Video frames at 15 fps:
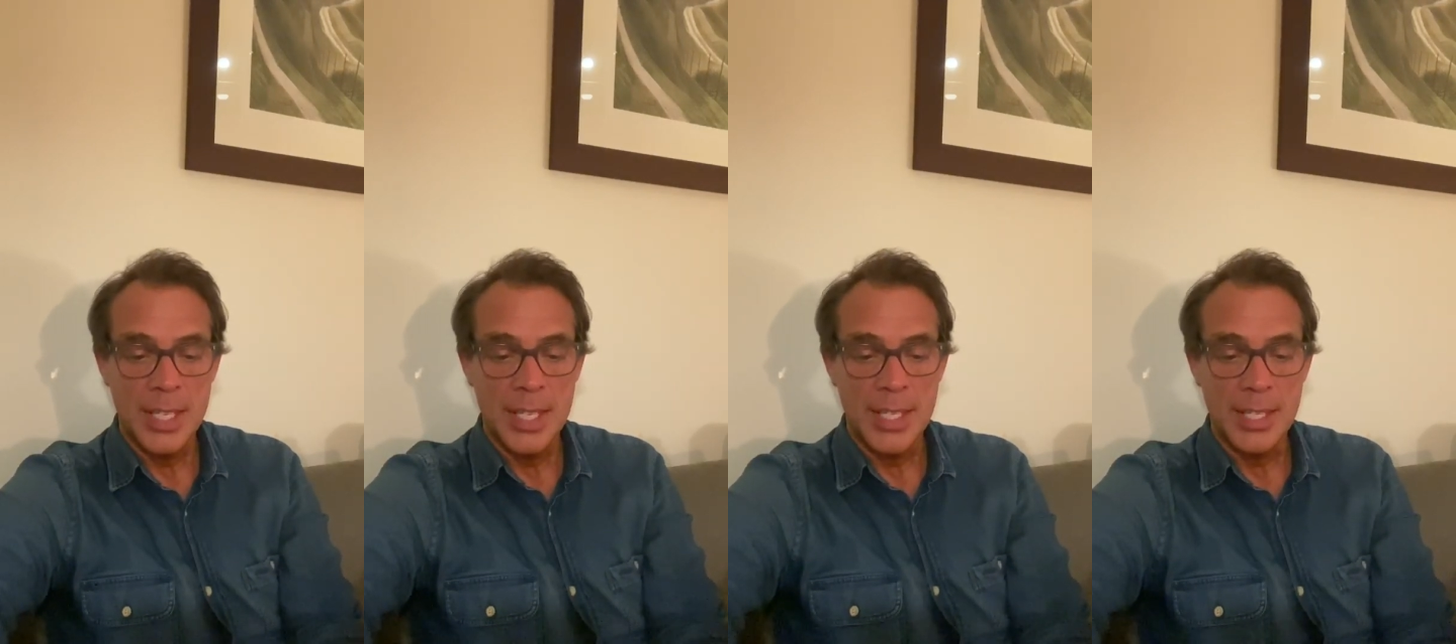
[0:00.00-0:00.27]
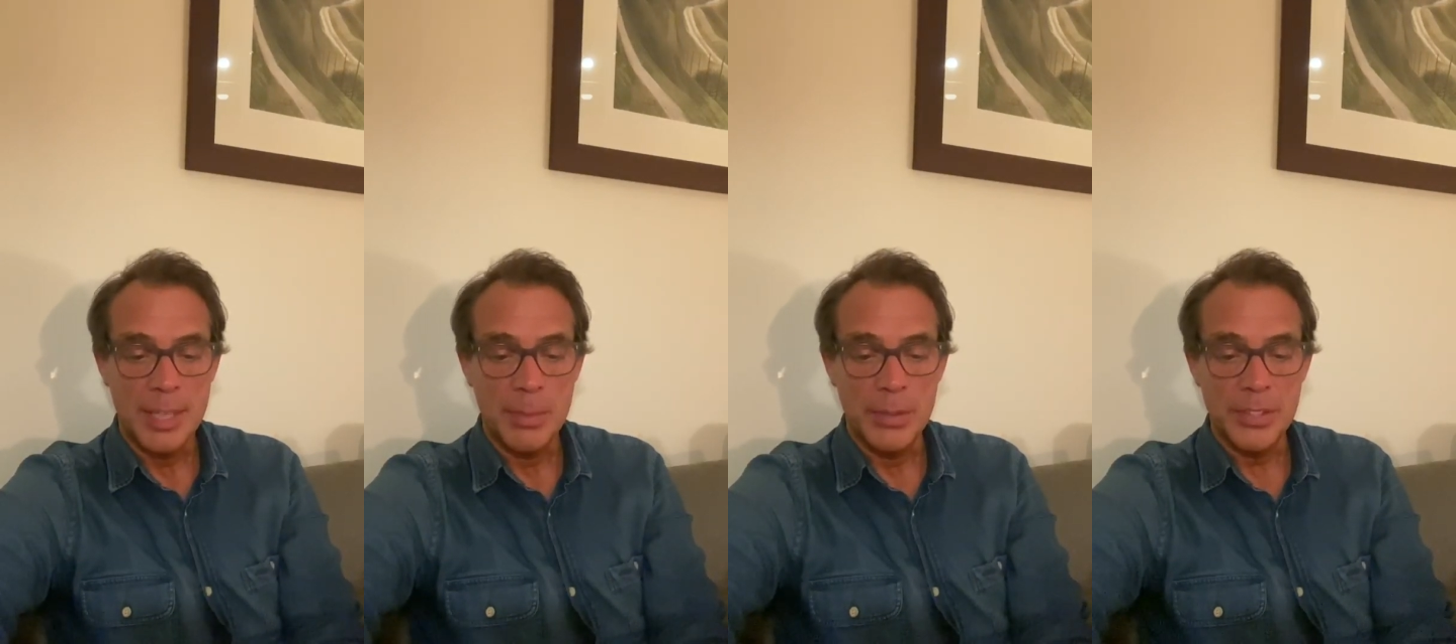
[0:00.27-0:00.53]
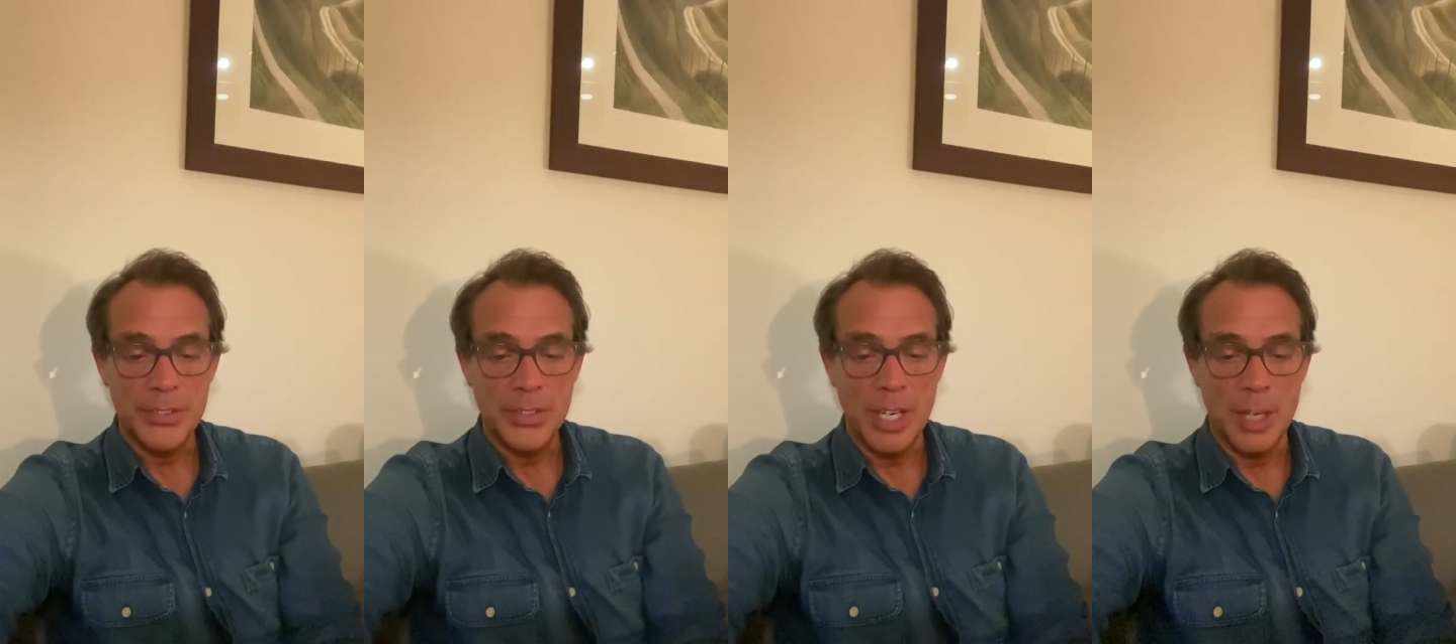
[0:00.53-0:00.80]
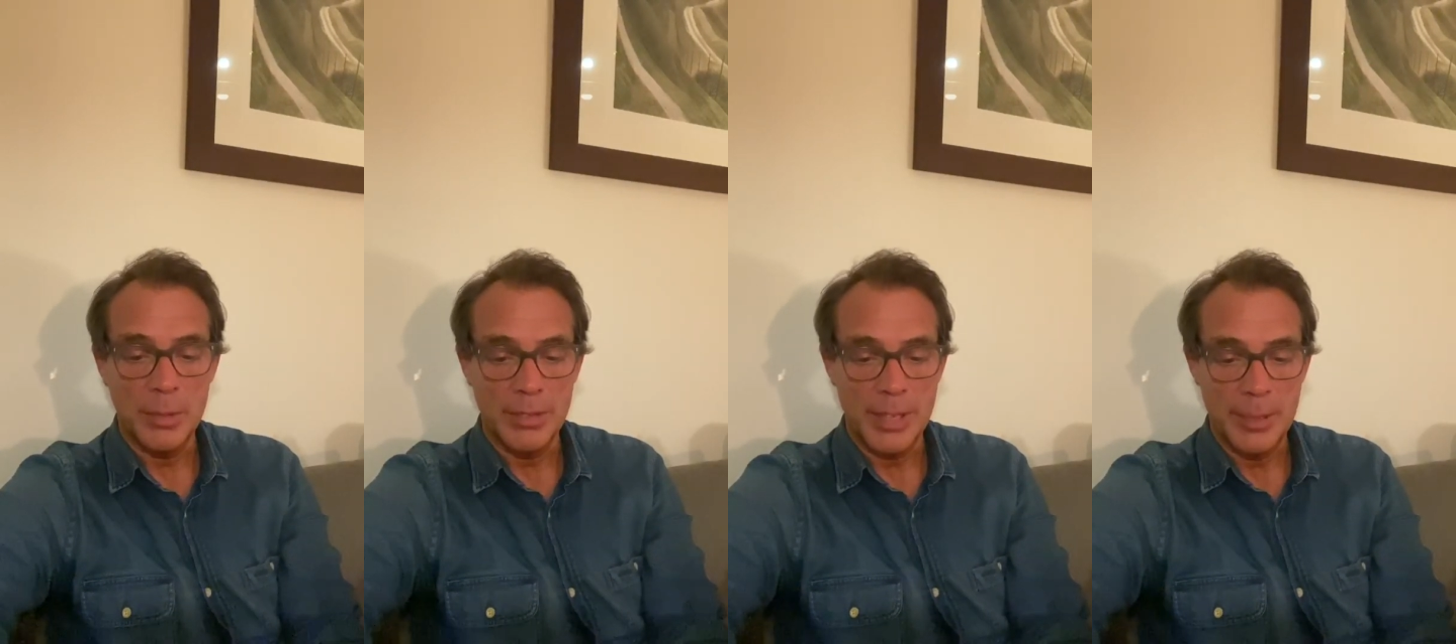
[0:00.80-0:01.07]
He put his arm
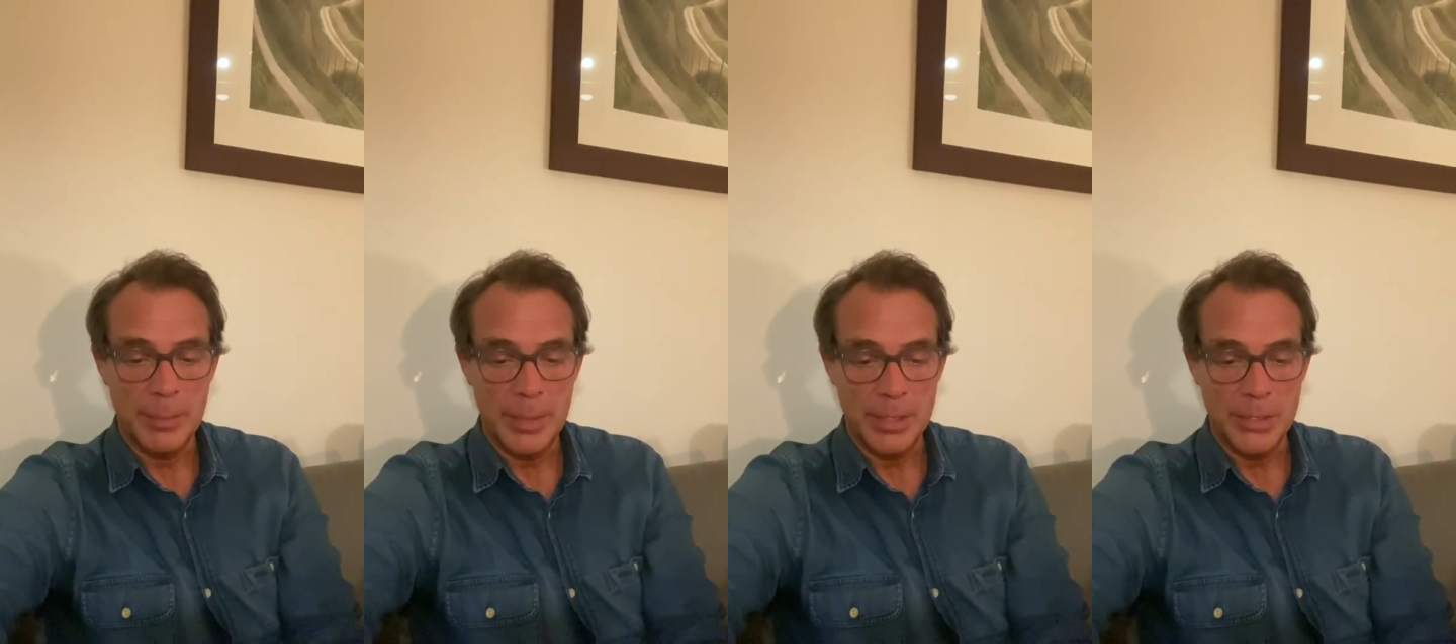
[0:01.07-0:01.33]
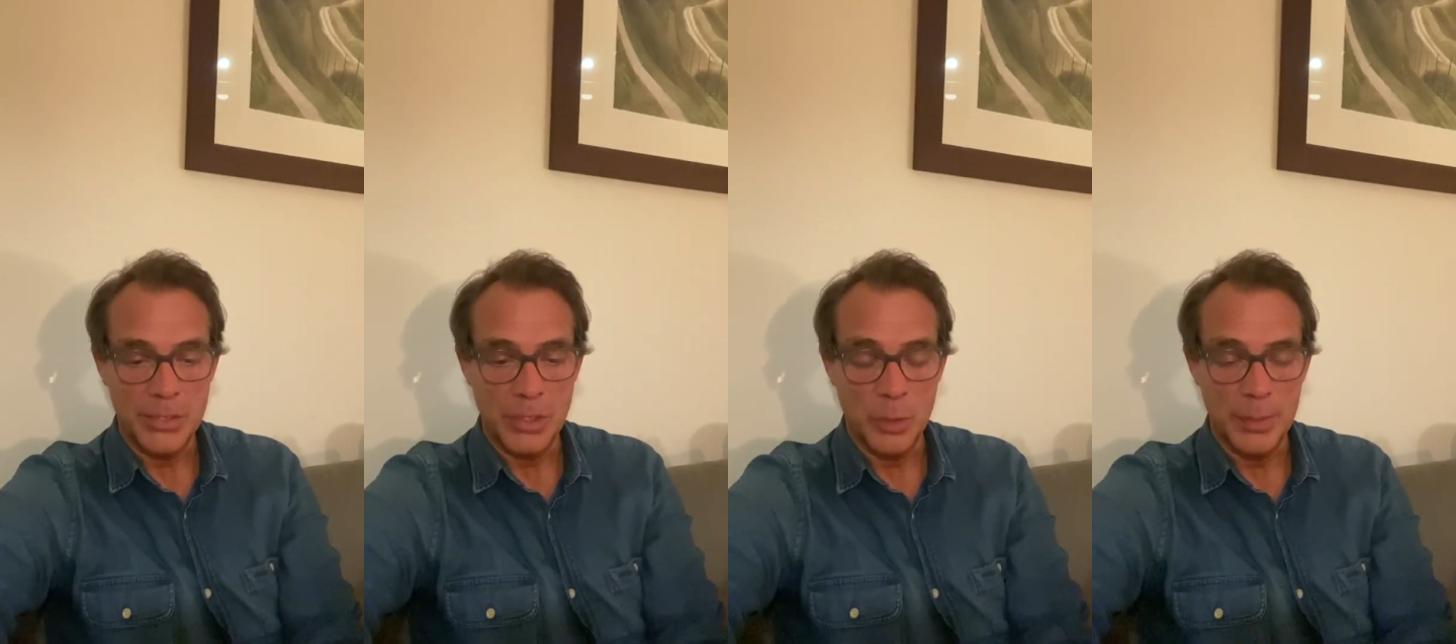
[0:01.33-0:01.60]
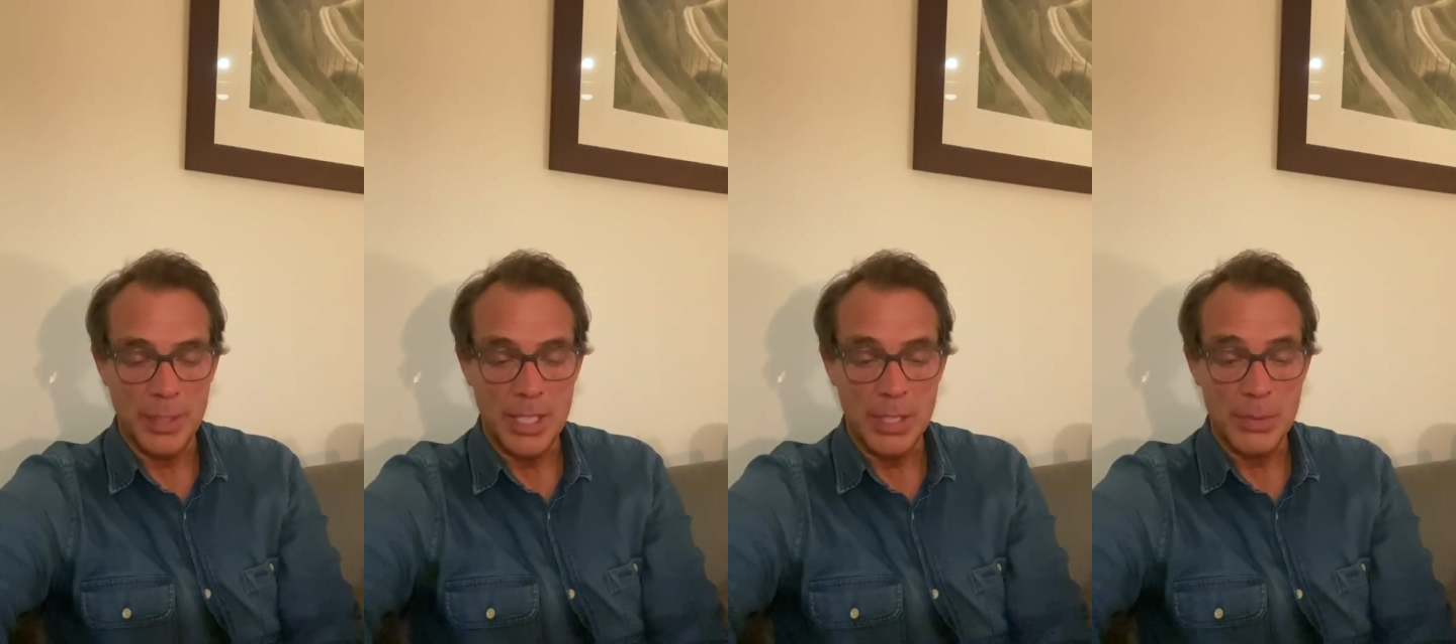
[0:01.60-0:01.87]
around me and told me he was